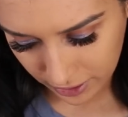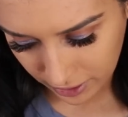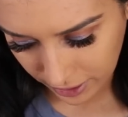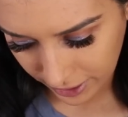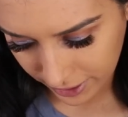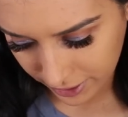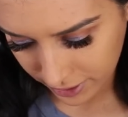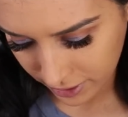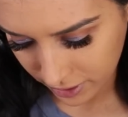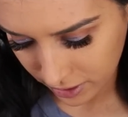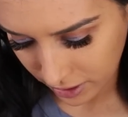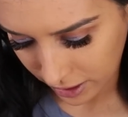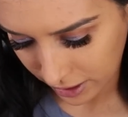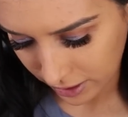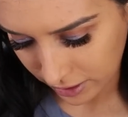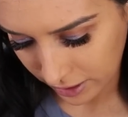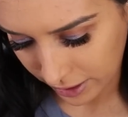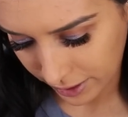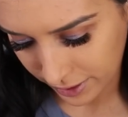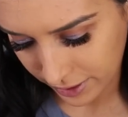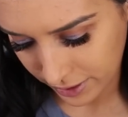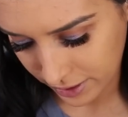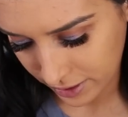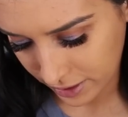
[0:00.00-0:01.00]
I like it, I
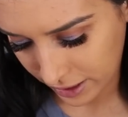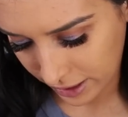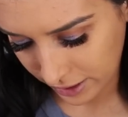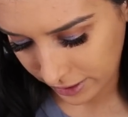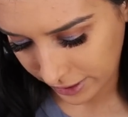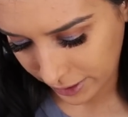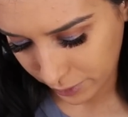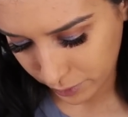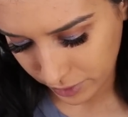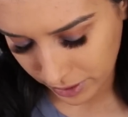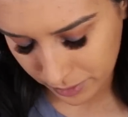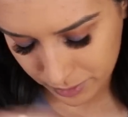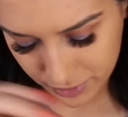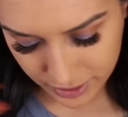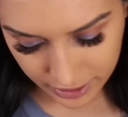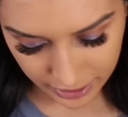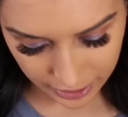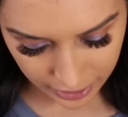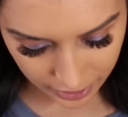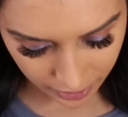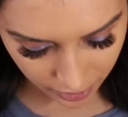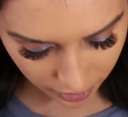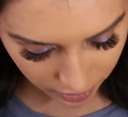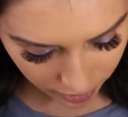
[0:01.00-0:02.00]
like it. I like what I'm
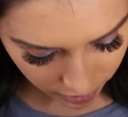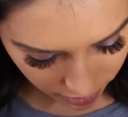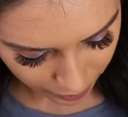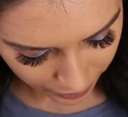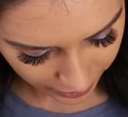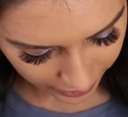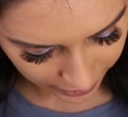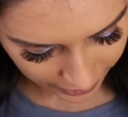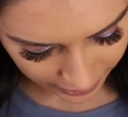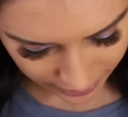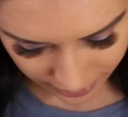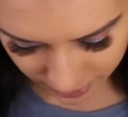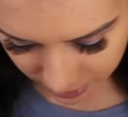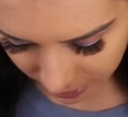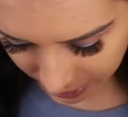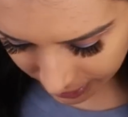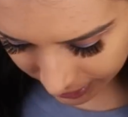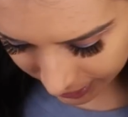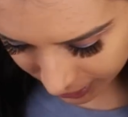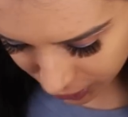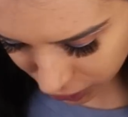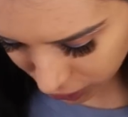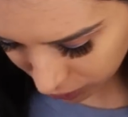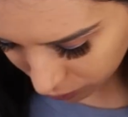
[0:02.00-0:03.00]
seeing, but it's
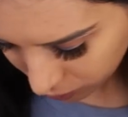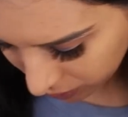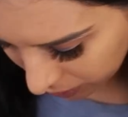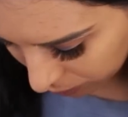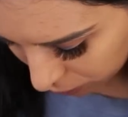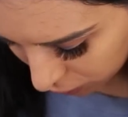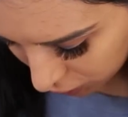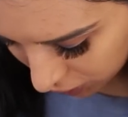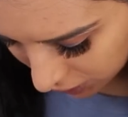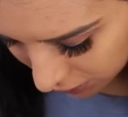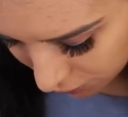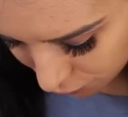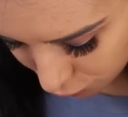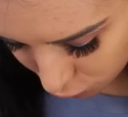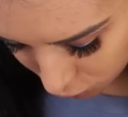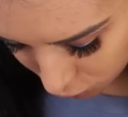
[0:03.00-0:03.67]
not actually what I'm looking